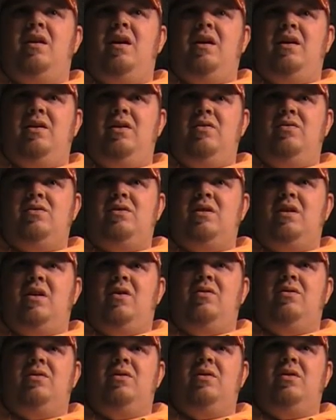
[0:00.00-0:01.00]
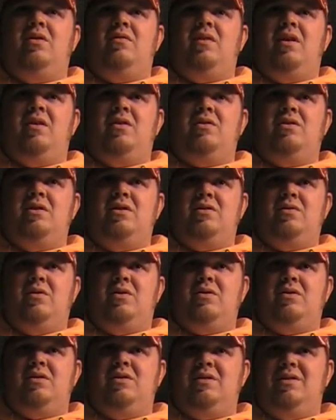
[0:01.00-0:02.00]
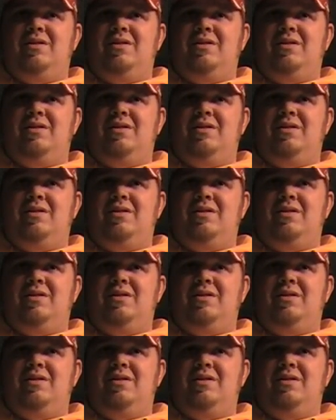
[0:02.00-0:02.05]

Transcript: and using alternative energy sources